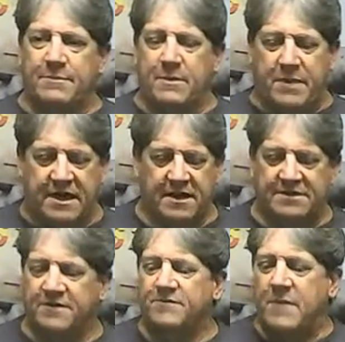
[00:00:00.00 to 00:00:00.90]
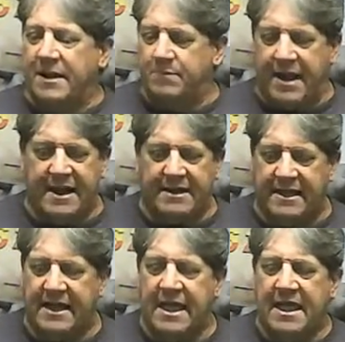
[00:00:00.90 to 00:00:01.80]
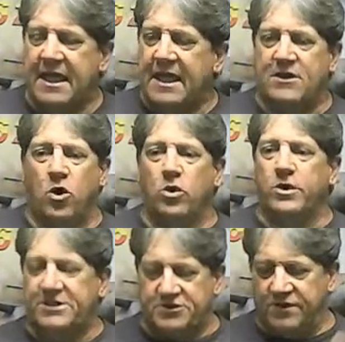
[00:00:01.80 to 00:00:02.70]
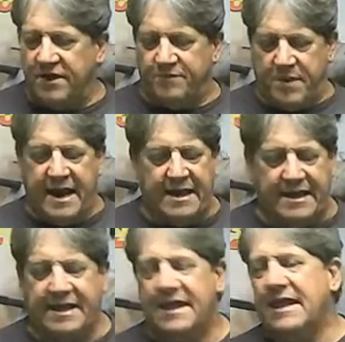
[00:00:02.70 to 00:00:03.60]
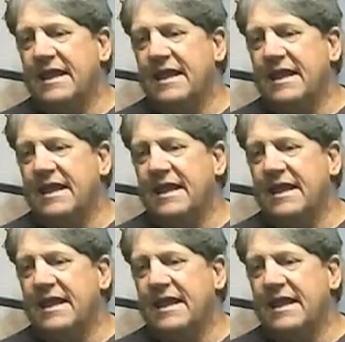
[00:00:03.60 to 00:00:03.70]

but because of Mike Patey, the whole history of Patey,